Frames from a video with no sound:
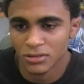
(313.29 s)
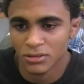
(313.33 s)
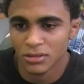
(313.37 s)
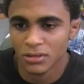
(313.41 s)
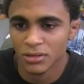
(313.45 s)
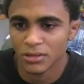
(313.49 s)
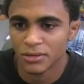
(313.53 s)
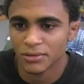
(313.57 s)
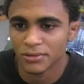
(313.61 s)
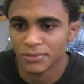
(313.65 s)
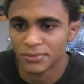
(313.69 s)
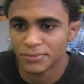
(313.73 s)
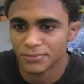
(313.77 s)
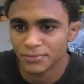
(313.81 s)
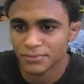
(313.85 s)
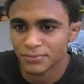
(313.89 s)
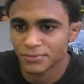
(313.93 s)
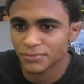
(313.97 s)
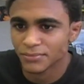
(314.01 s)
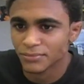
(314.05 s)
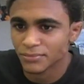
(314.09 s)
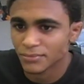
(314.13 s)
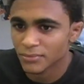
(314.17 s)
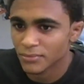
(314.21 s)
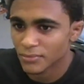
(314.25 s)
you know. You gotta be
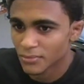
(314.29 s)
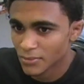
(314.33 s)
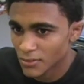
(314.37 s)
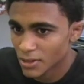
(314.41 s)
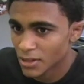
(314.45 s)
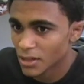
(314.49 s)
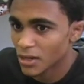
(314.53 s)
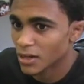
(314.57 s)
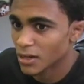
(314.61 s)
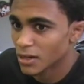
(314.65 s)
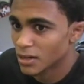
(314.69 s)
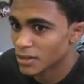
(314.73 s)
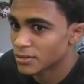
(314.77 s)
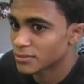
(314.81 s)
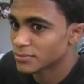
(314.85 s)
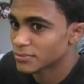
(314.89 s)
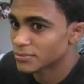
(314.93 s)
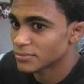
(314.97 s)
disciplined and buckle yeah. down on